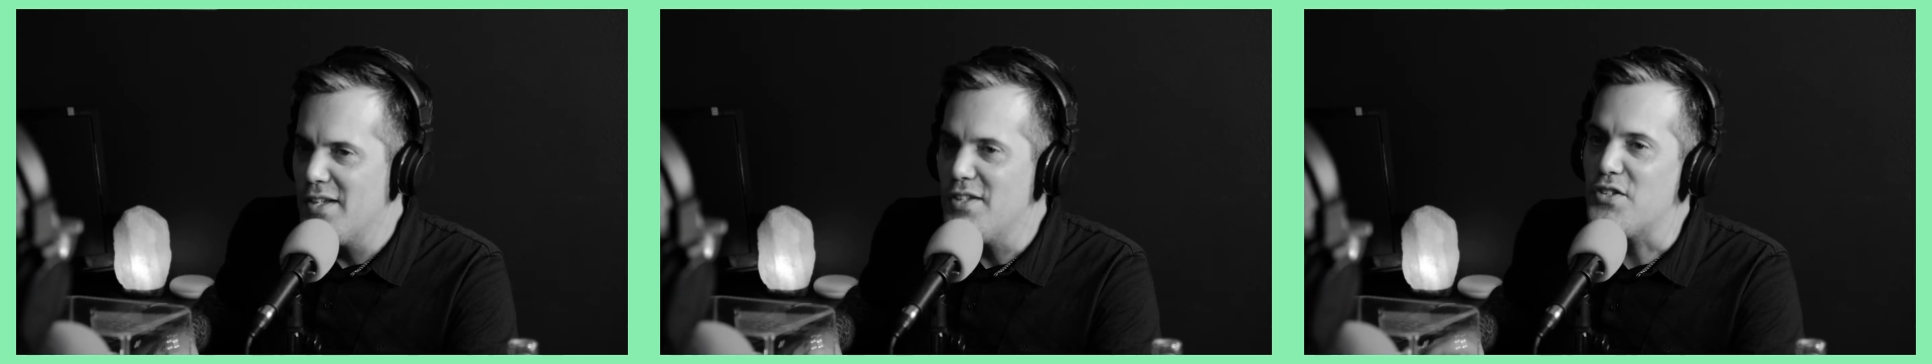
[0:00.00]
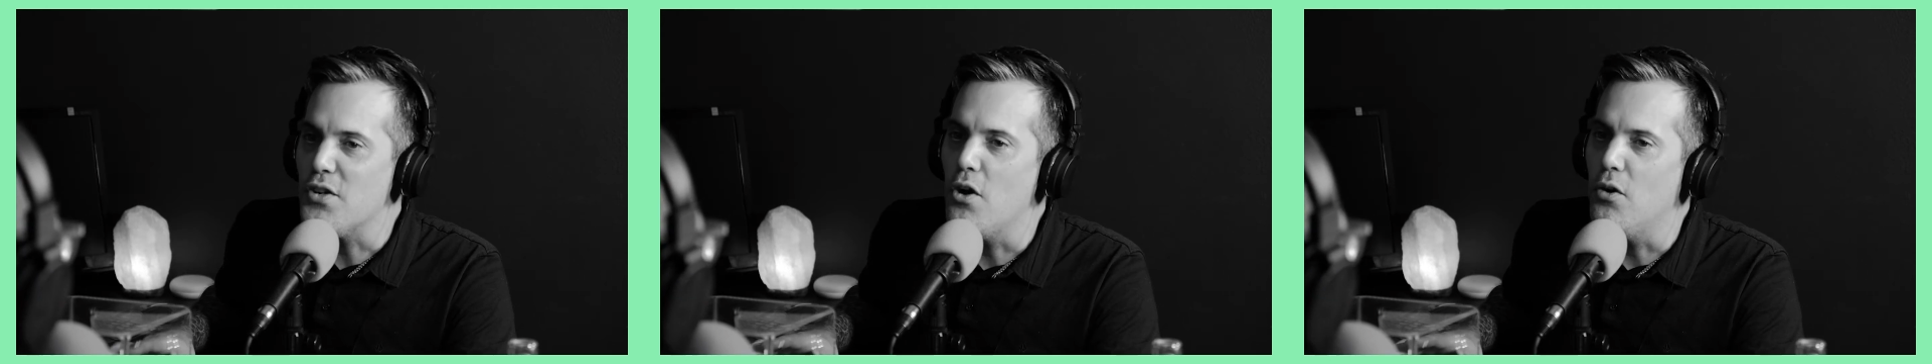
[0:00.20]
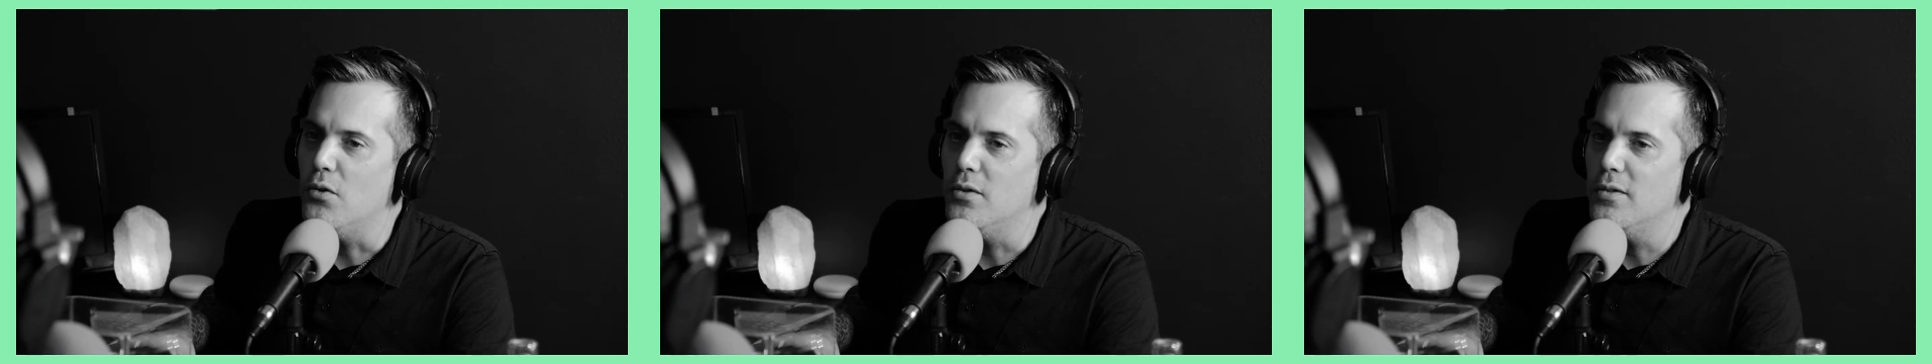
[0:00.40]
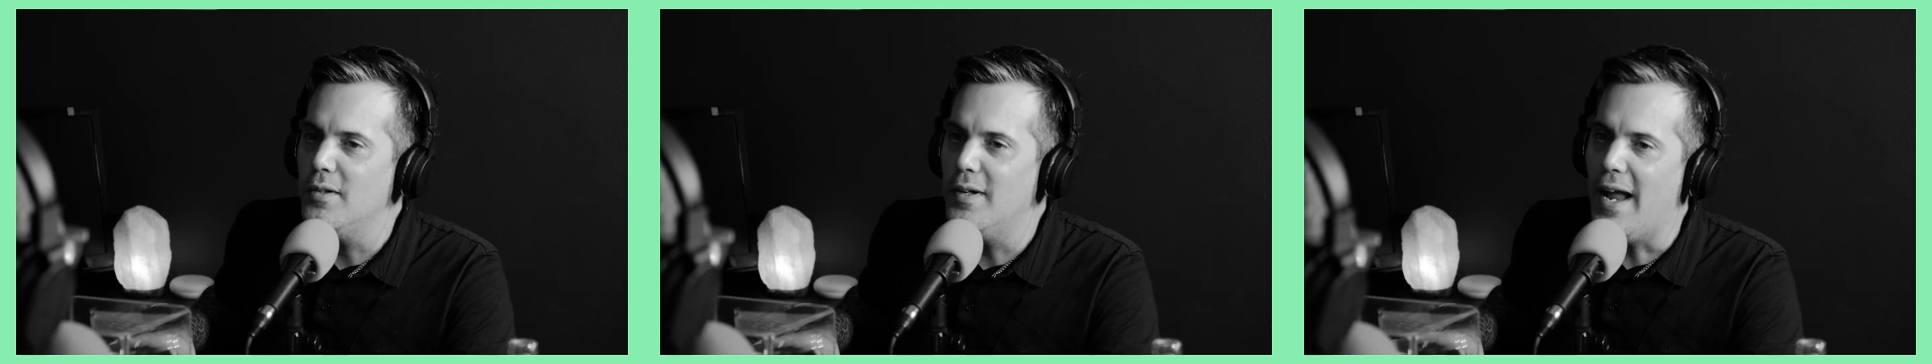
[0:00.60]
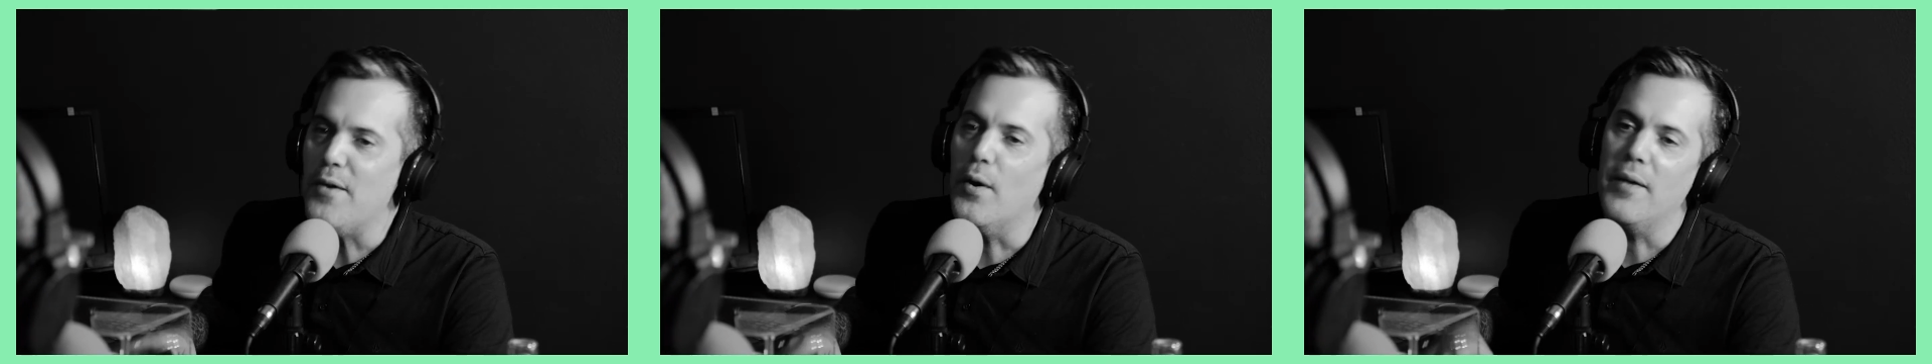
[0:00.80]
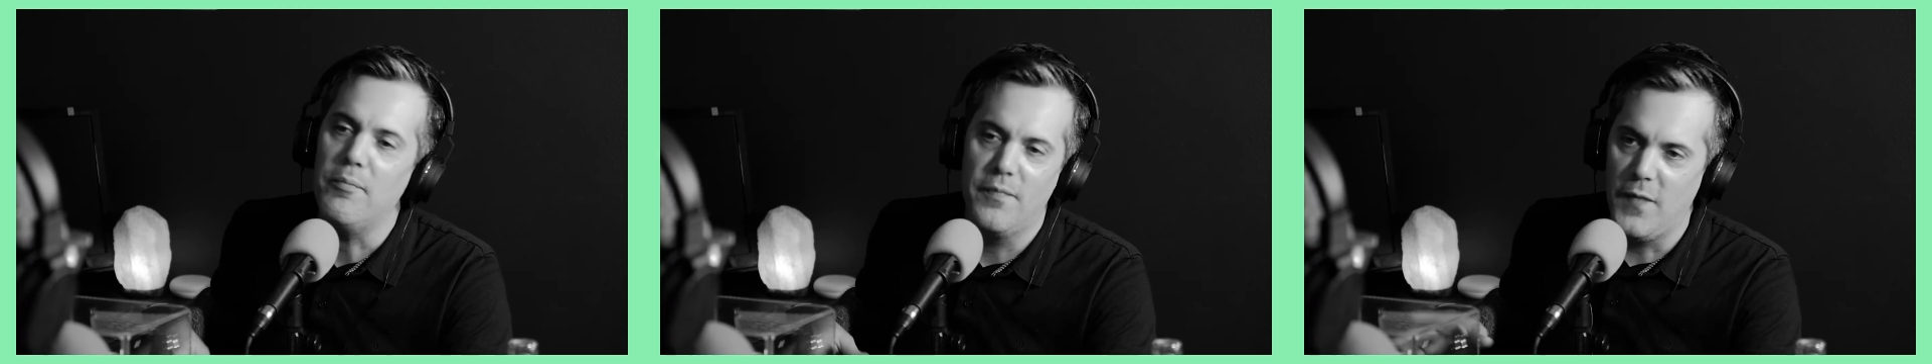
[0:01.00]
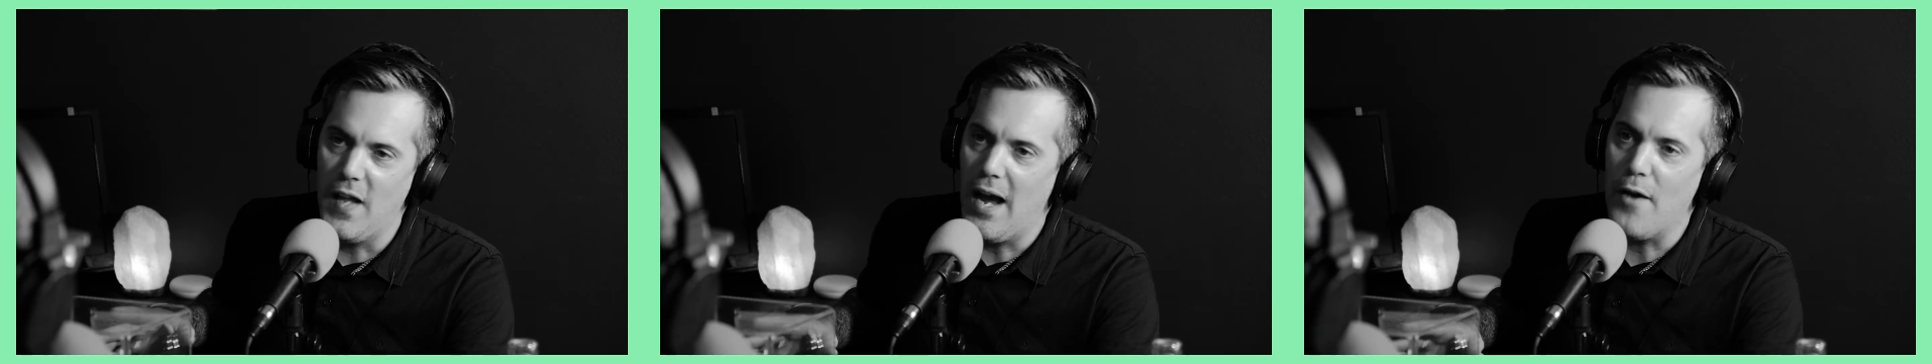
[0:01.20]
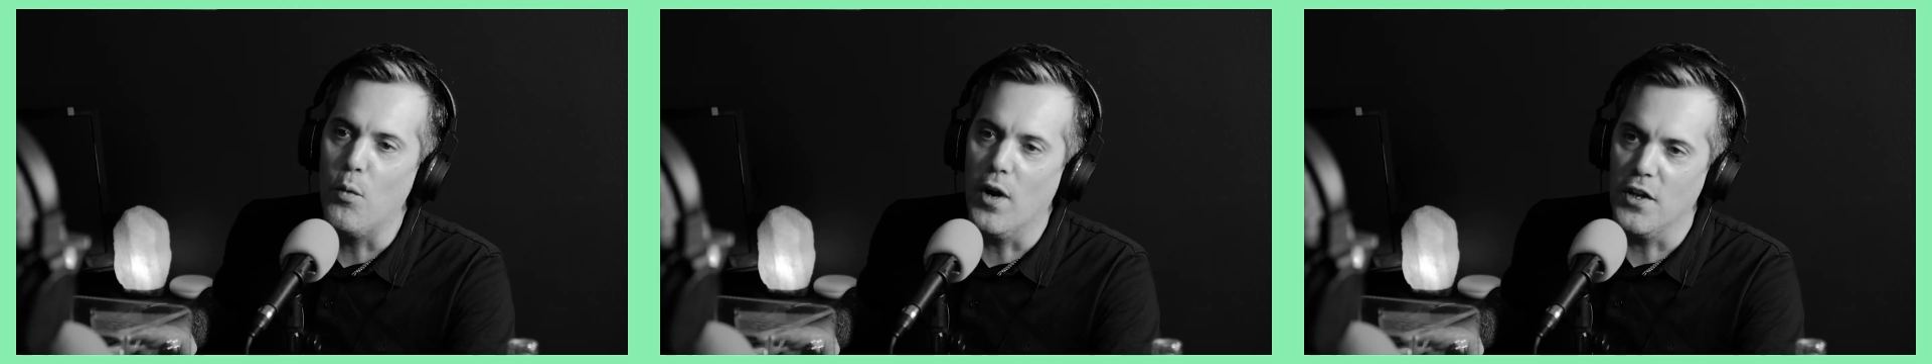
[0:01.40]
So anyway,
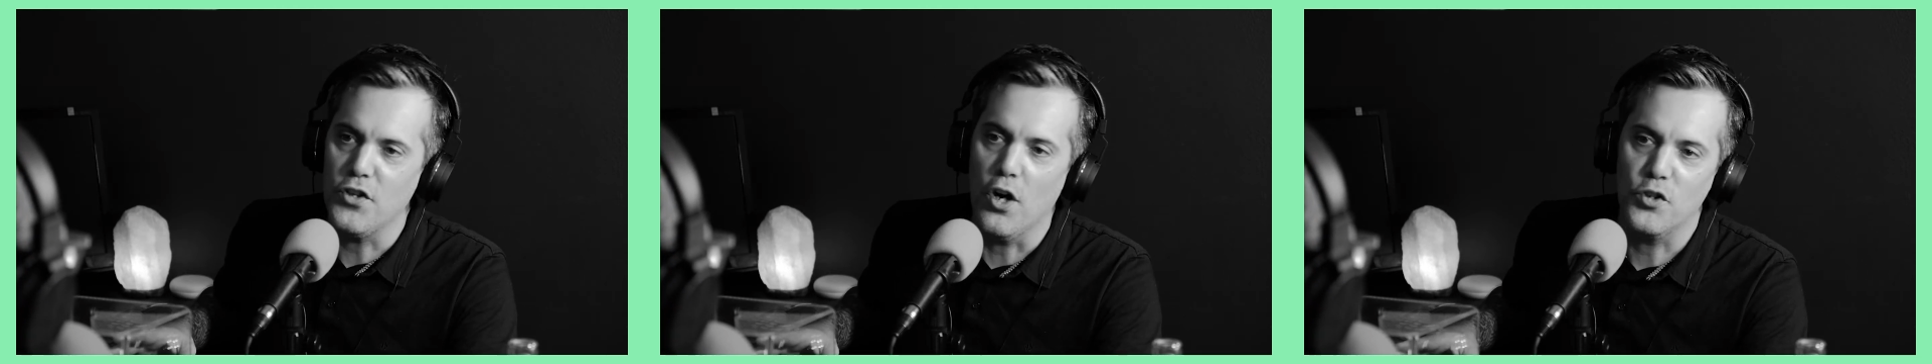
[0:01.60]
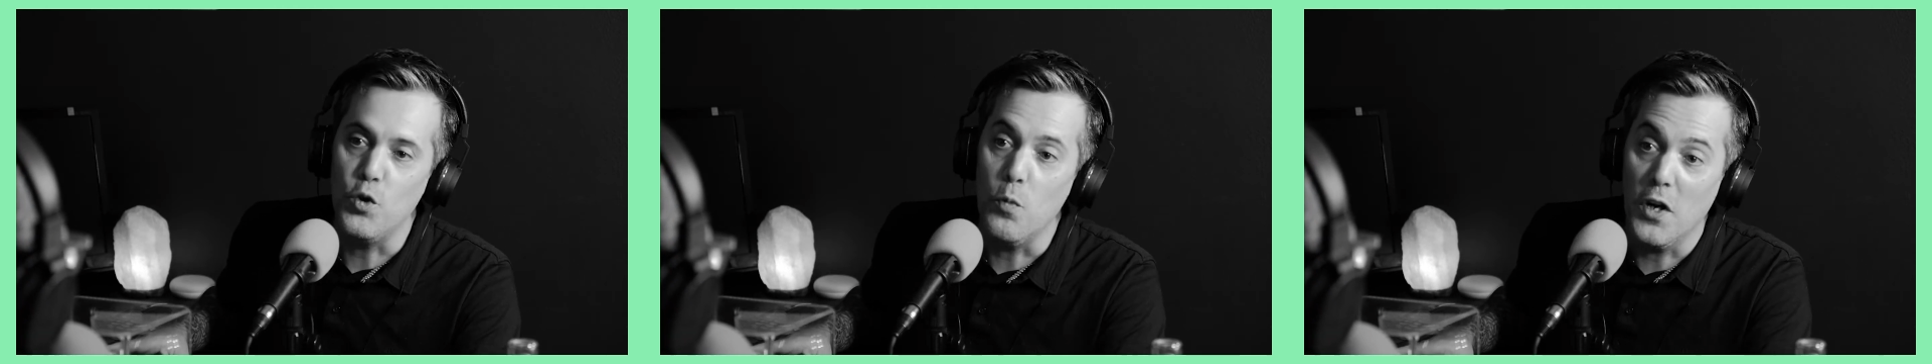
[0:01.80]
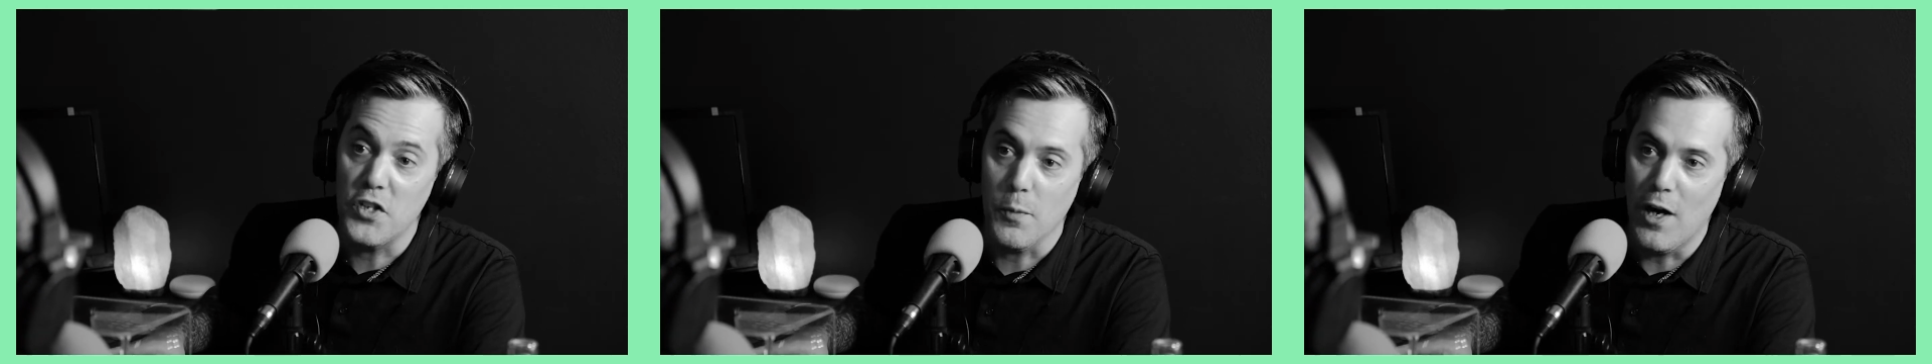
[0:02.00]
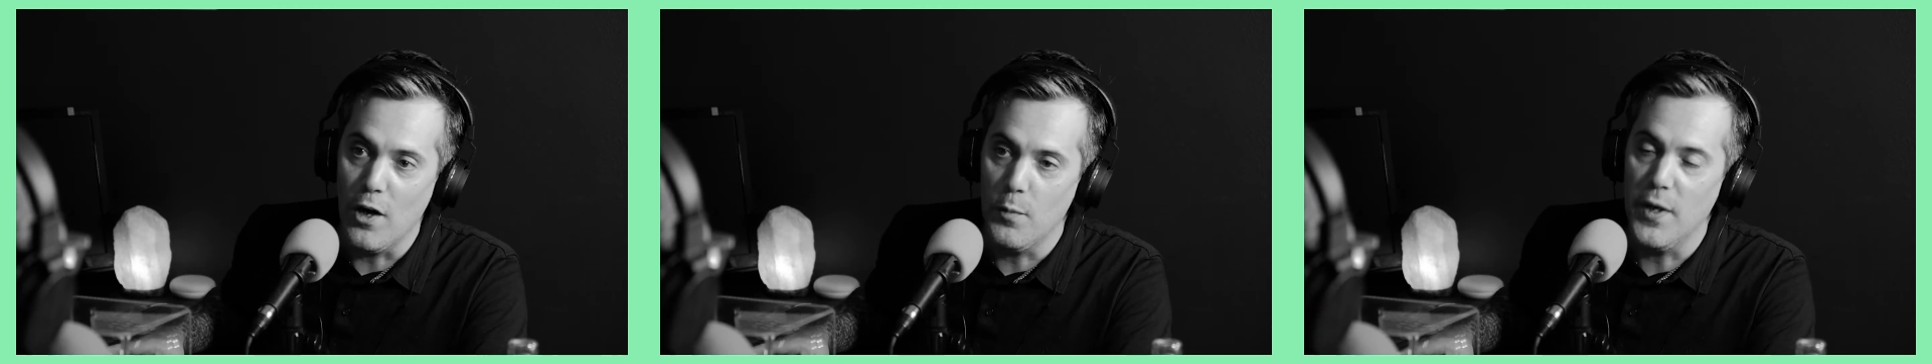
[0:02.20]
I don't want to talk too much about it,